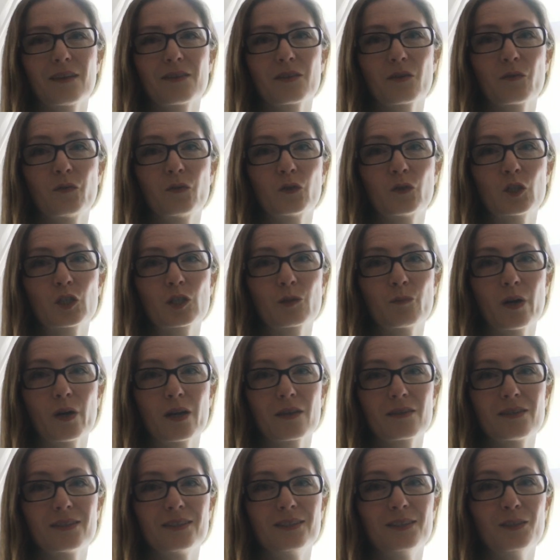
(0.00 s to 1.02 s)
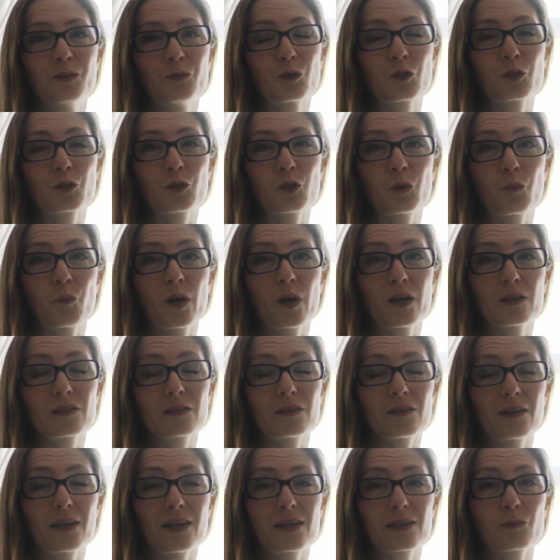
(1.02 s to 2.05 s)
The first method uses your
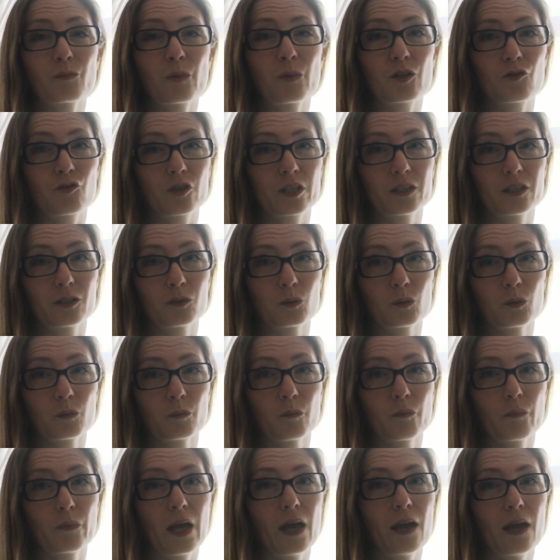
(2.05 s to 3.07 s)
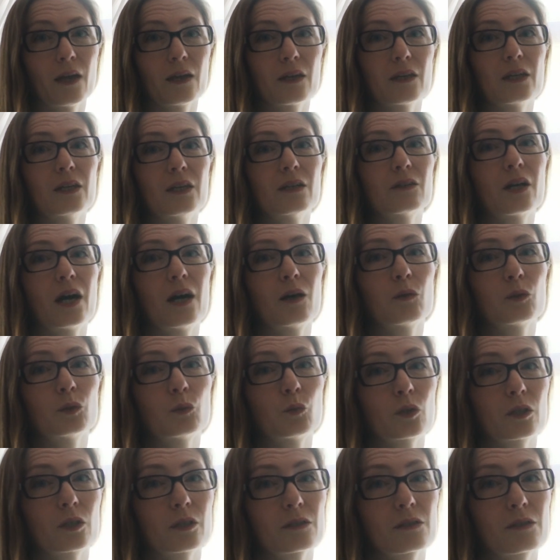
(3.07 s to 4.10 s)
pencil as measuring tool. Here how it
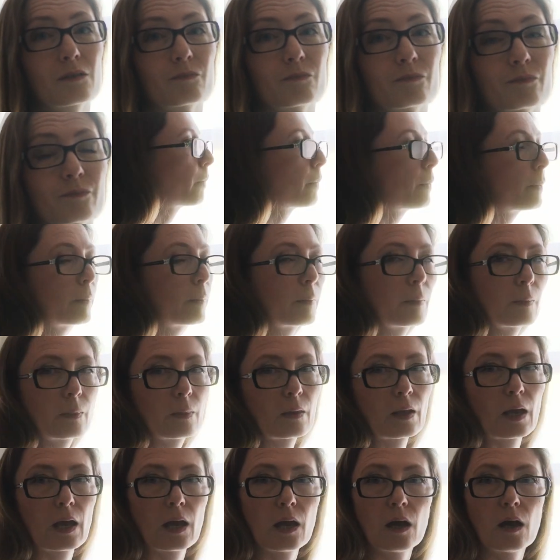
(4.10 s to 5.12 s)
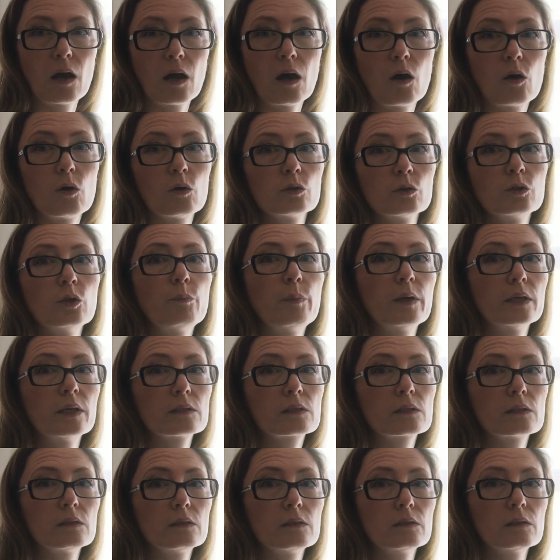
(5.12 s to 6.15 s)
works. Hold your
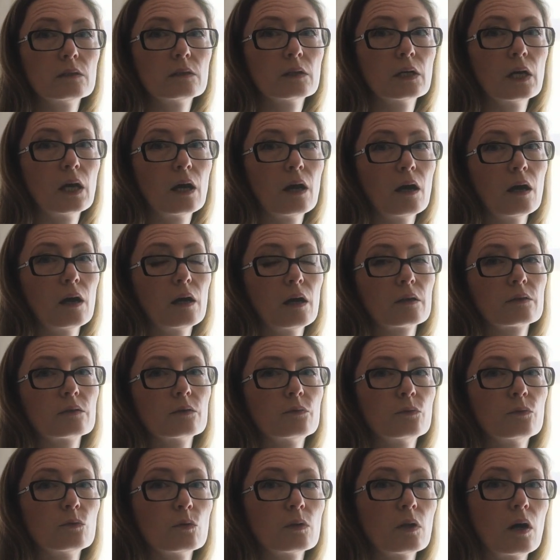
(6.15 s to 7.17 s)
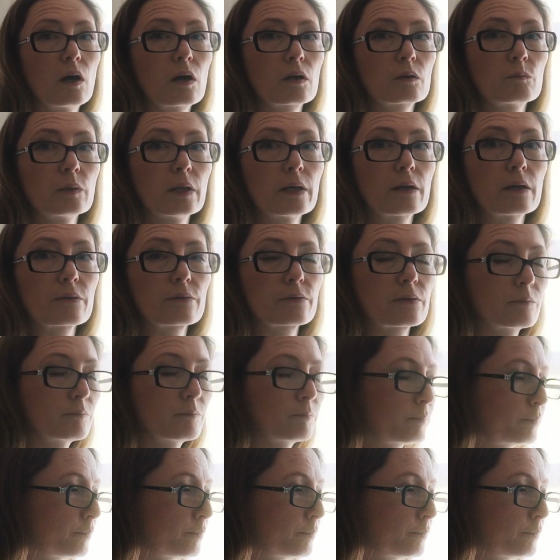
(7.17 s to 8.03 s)
pencil at the full arm length.